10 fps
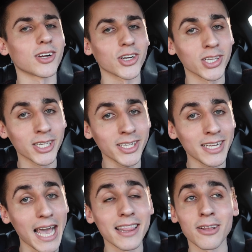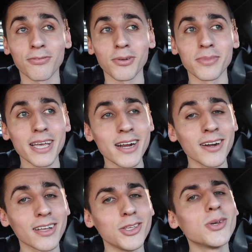are good, and then from
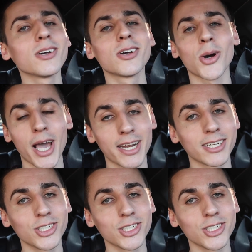there you could go ahead and